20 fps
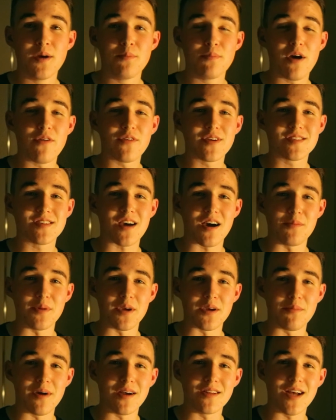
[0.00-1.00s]
Perfect
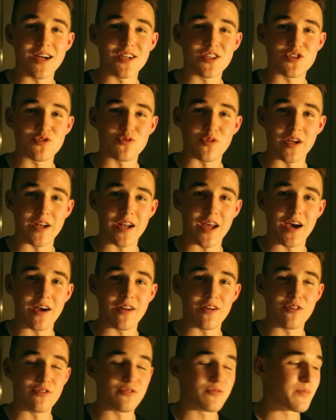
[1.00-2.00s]
timing, my light just ran
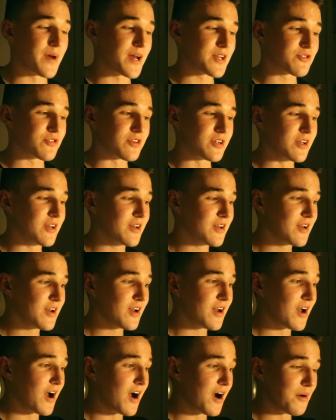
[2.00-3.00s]
out of battery.
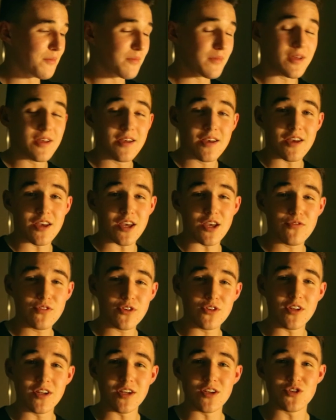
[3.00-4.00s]
If
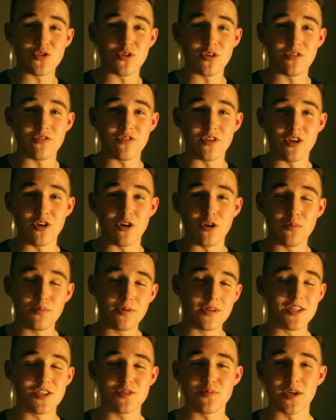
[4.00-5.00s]
you did enjoy the video,
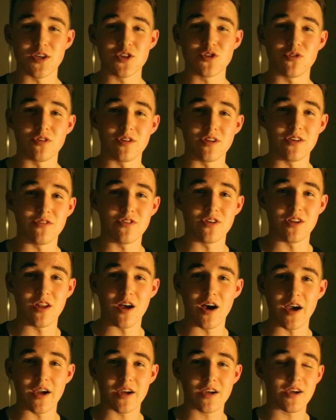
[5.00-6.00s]
please make sure to leave a
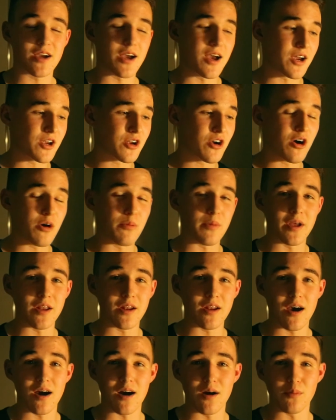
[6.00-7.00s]
like, a
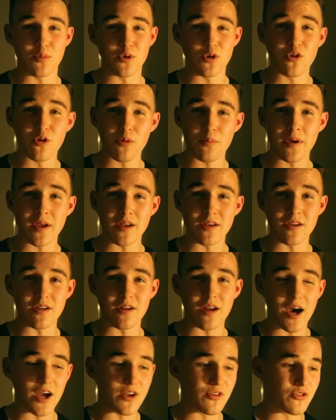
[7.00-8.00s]
comment, your
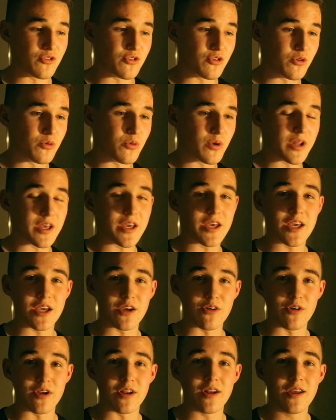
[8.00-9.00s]
opinion. I do want to
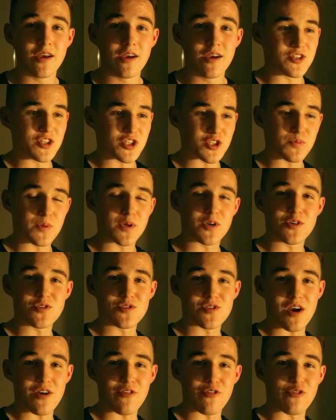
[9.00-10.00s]
hear it. Just
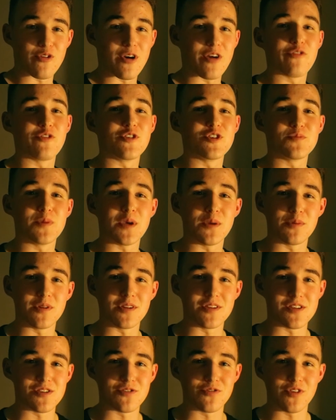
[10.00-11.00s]
because I've referenced people
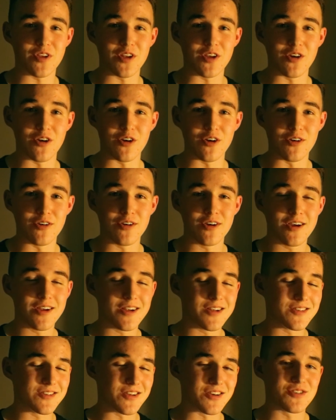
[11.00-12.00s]
in this video
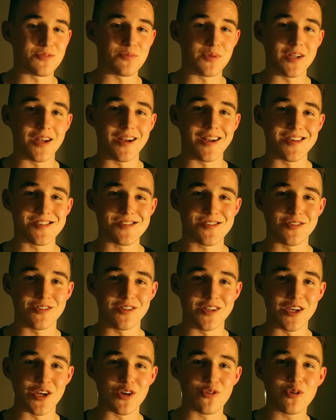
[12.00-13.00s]
doesn't mean I
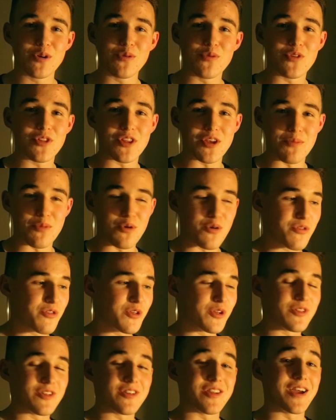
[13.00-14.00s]
necessarily agree with them or
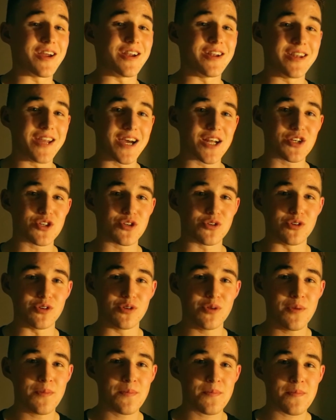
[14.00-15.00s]
think that they are
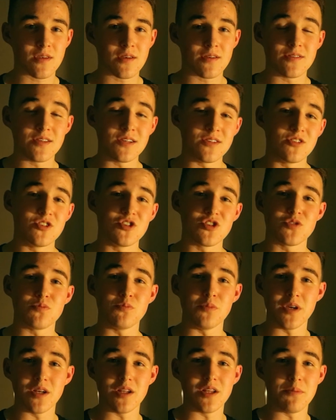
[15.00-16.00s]
natural. These are just
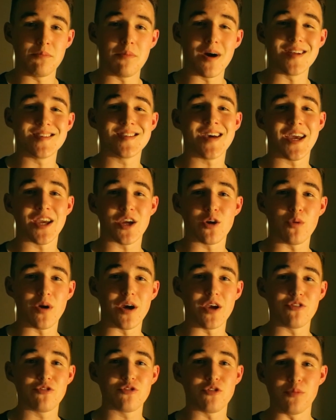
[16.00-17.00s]
merely my
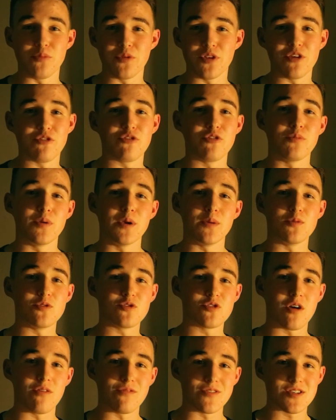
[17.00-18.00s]
takeaways from different
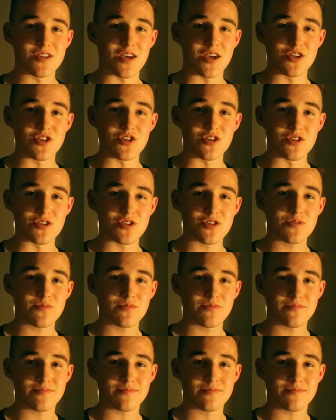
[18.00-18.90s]
people's conversations.